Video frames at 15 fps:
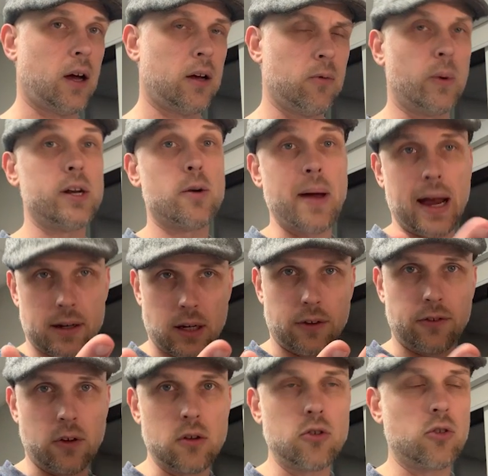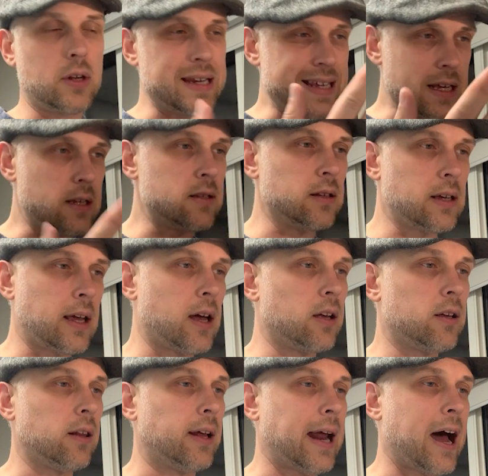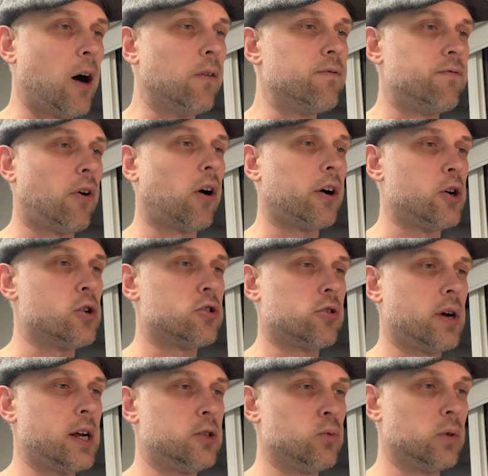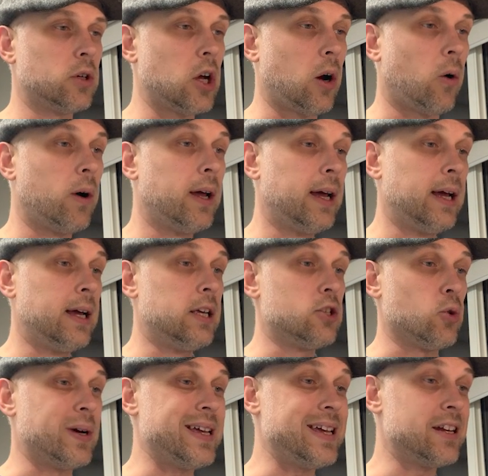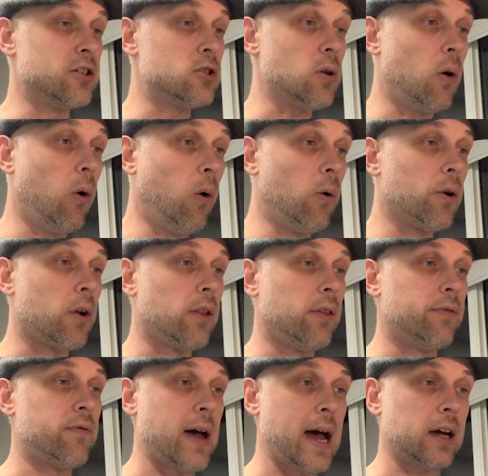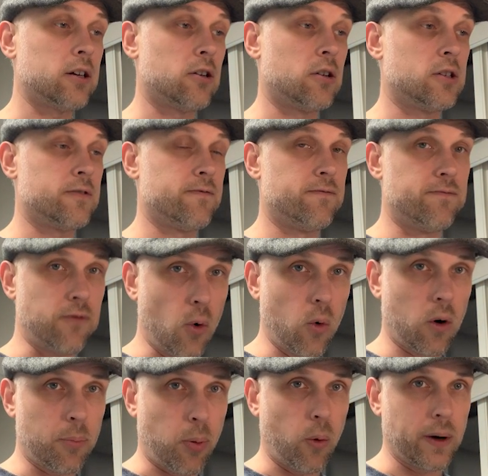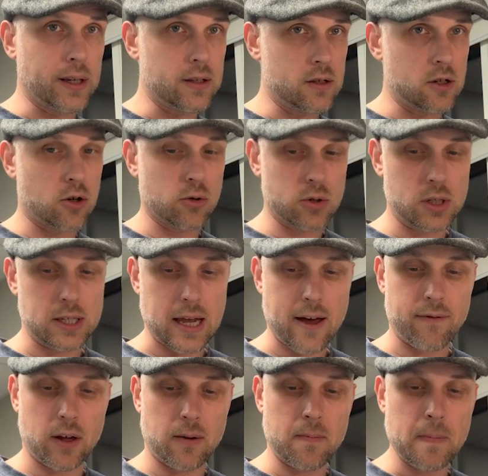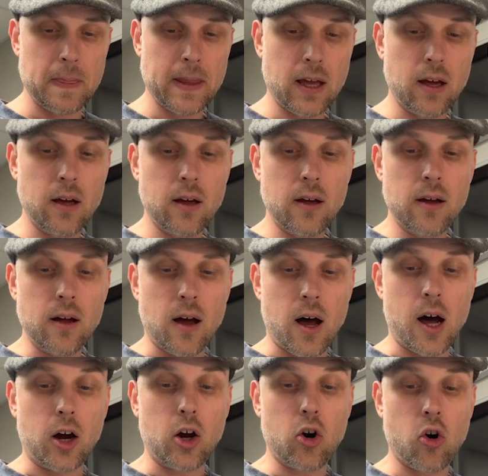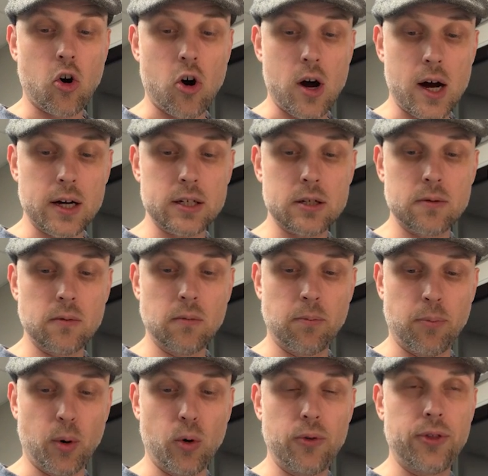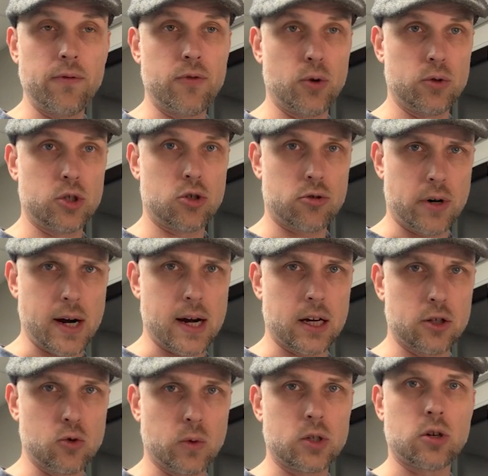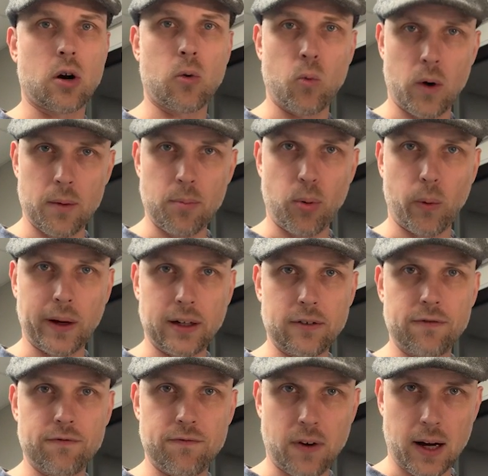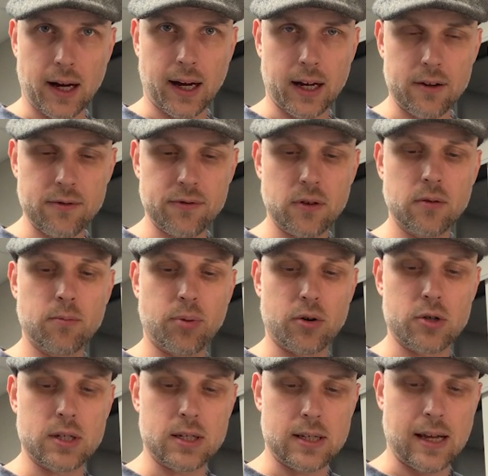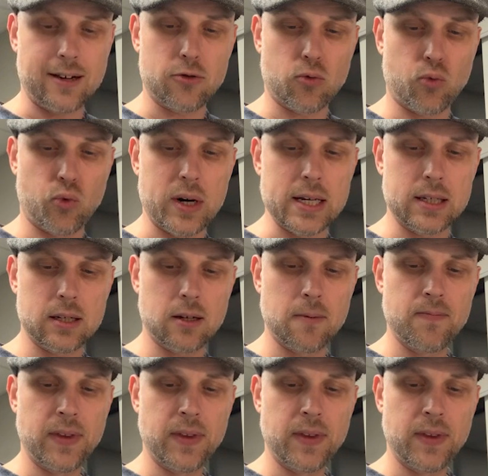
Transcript: when you're backtesting, you can easily calculate how far your trades would go. So in total, the factor is 4.07 across both of those trades, which are 1.5% risk.